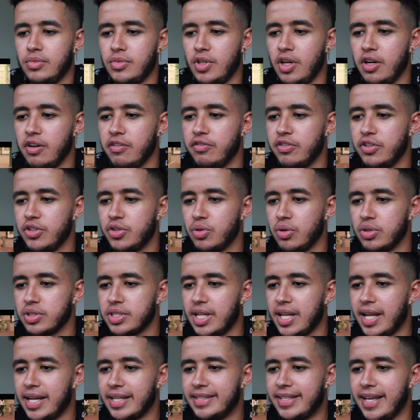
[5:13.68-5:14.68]
Tough visuals,
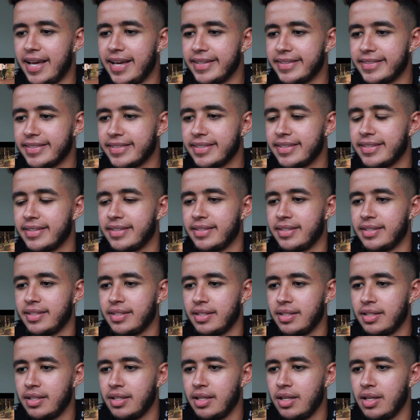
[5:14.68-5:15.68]
I like that.
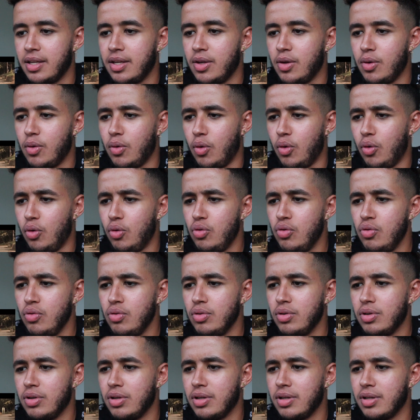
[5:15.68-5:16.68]

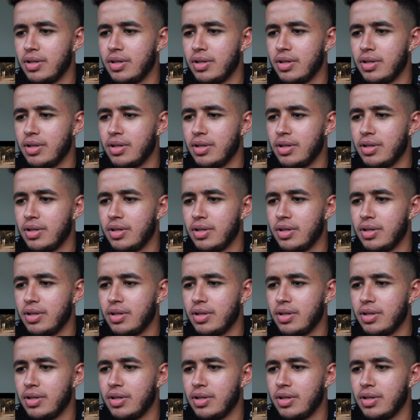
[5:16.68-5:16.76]
Oh?